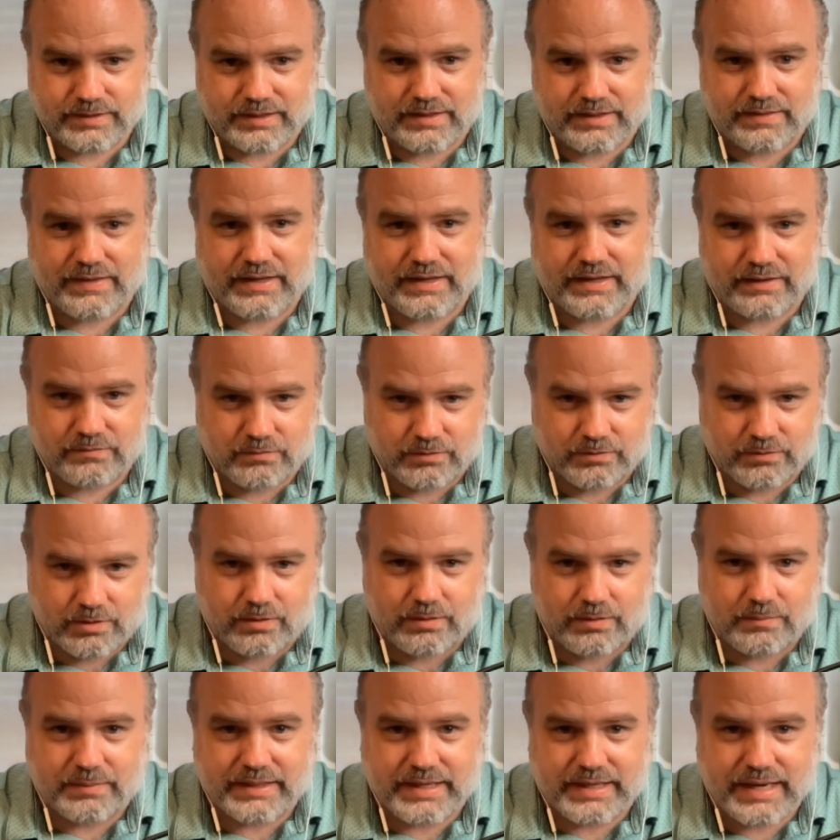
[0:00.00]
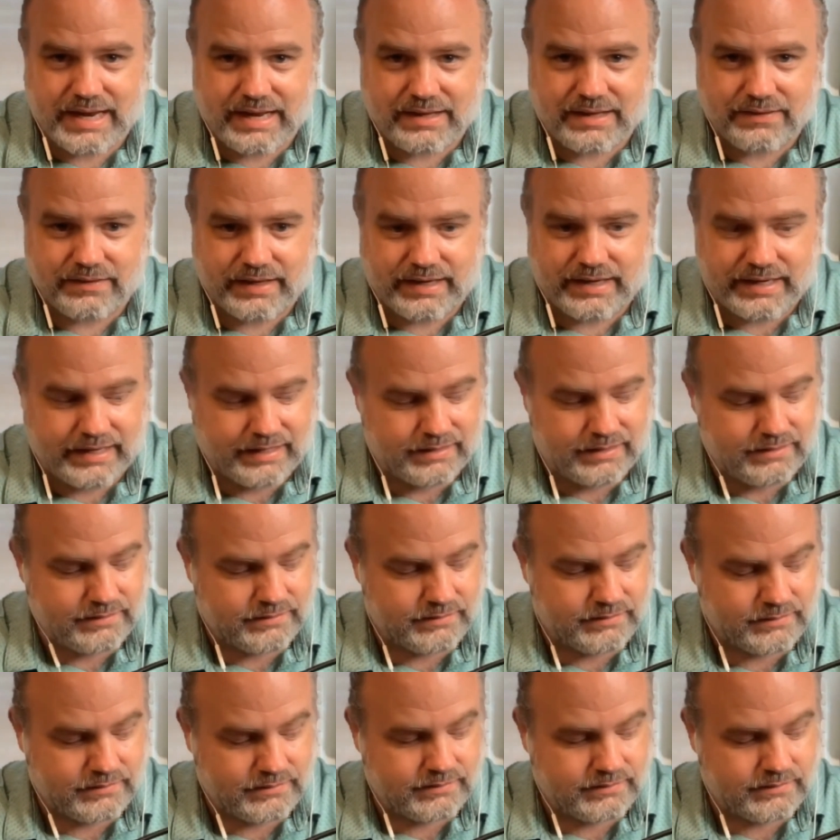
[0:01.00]
And then if going beyond that,
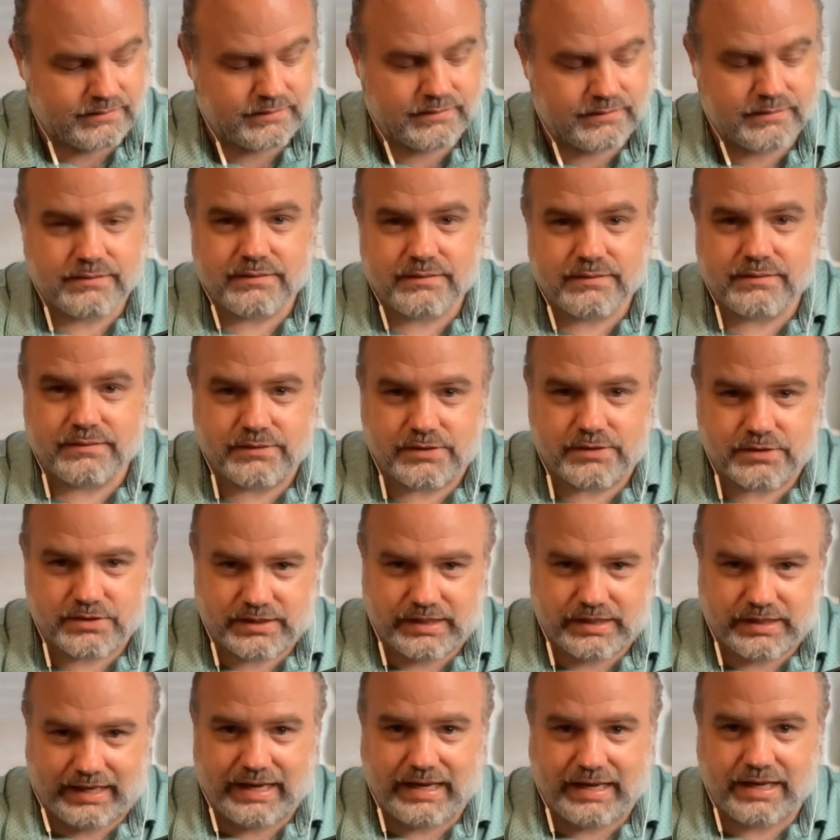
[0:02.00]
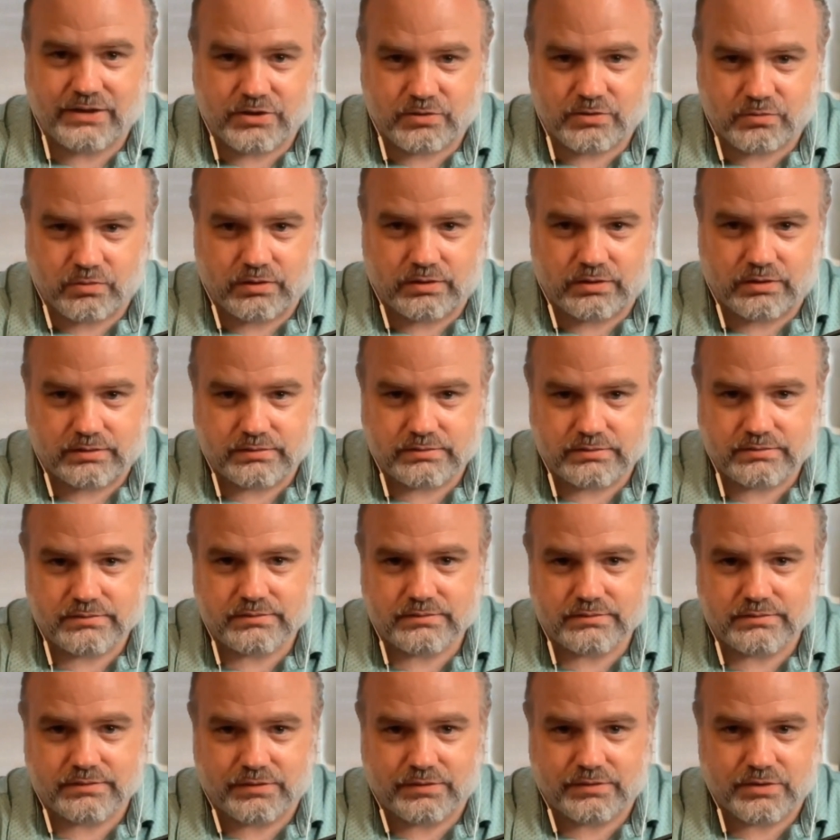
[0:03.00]
just the annual,
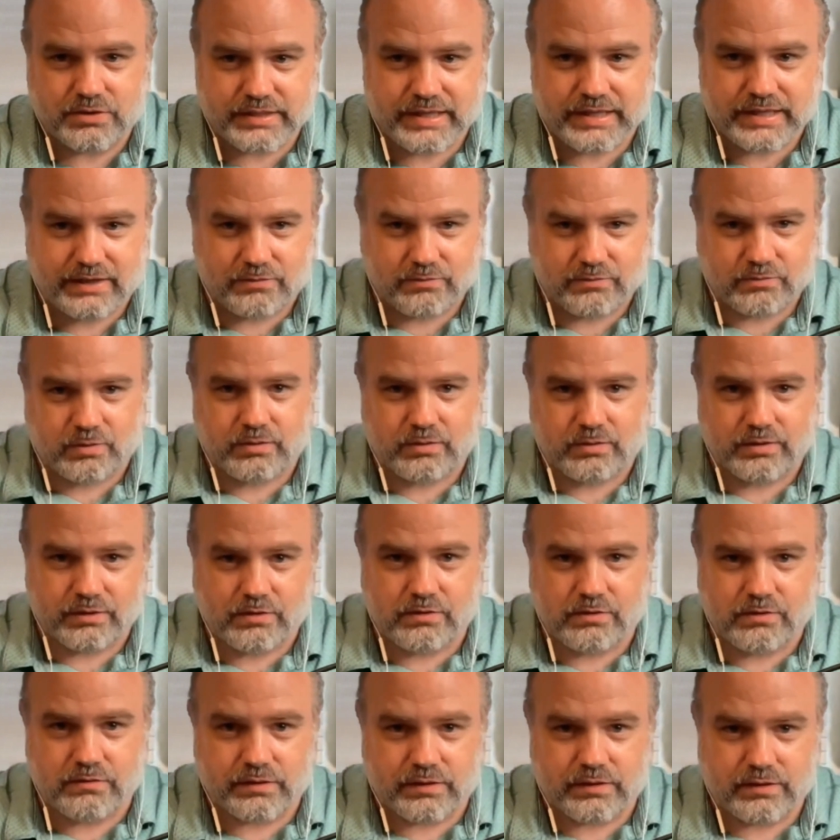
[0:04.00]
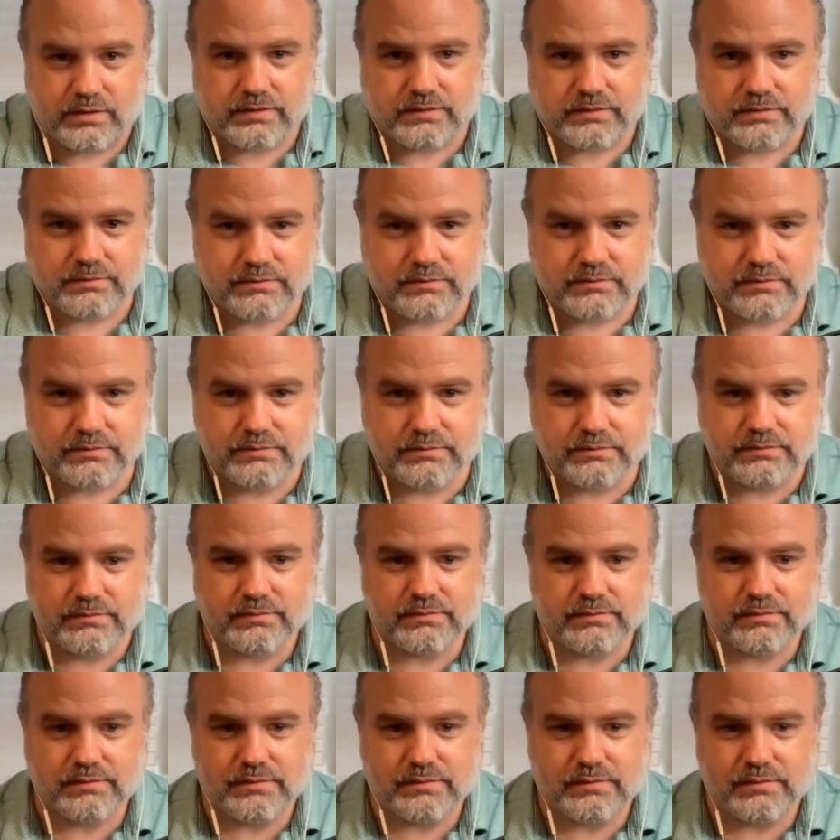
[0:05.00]
if you just had it rolling over
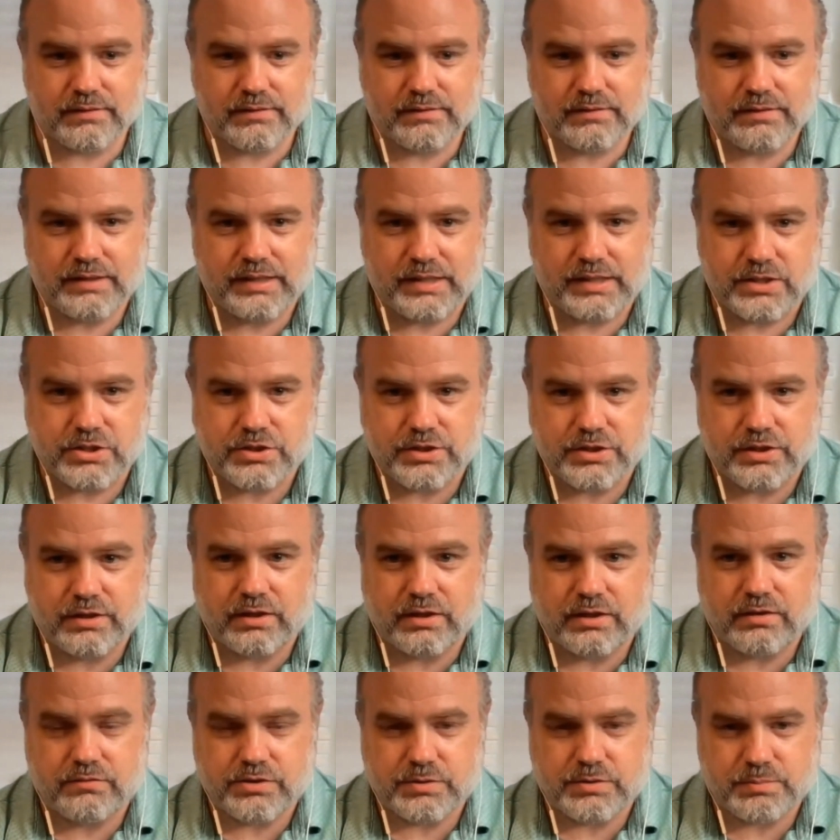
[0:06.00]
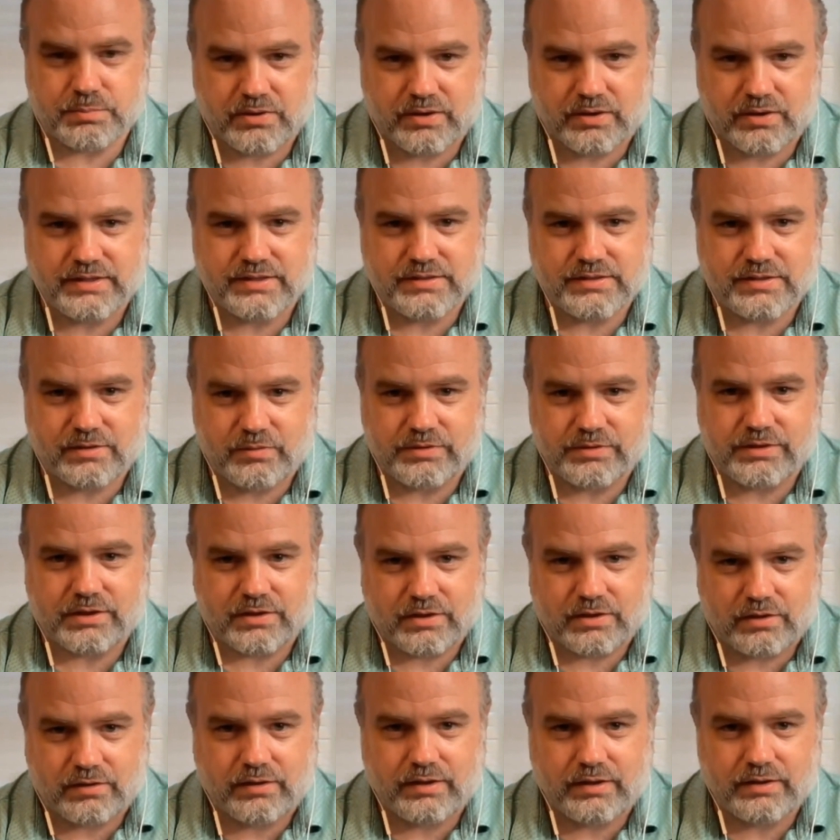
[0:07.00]
each year, it was priced at what the
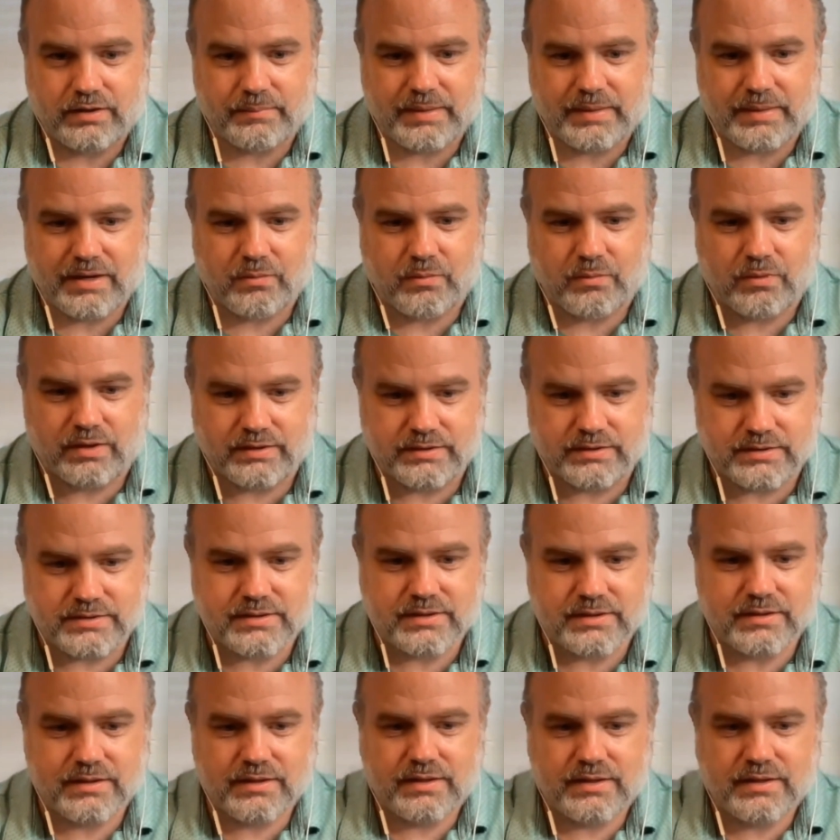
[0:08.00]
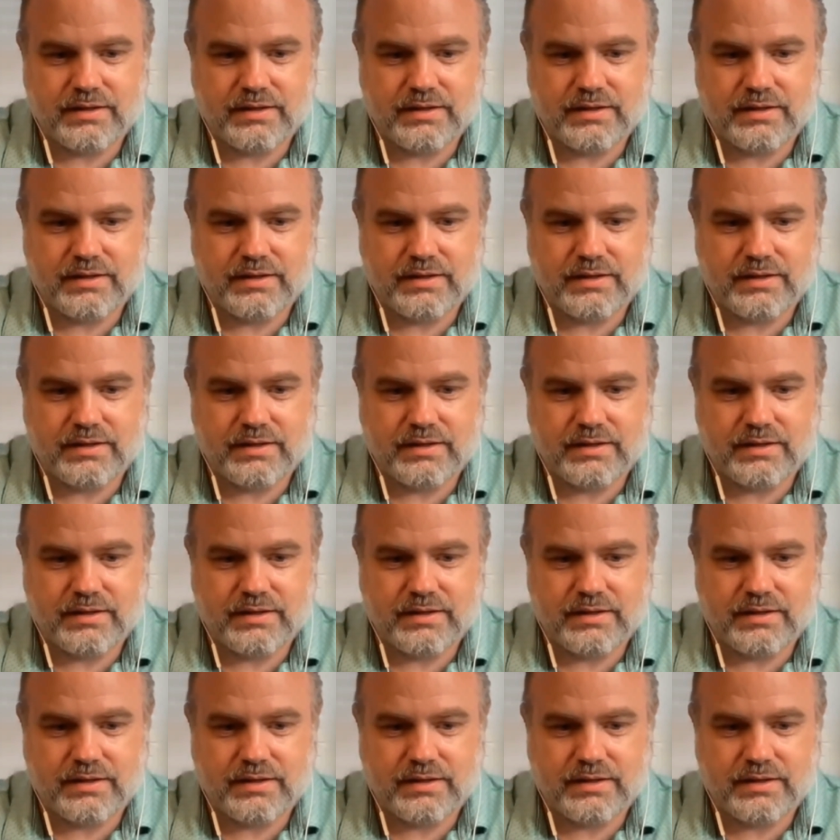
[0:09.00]
current amount was,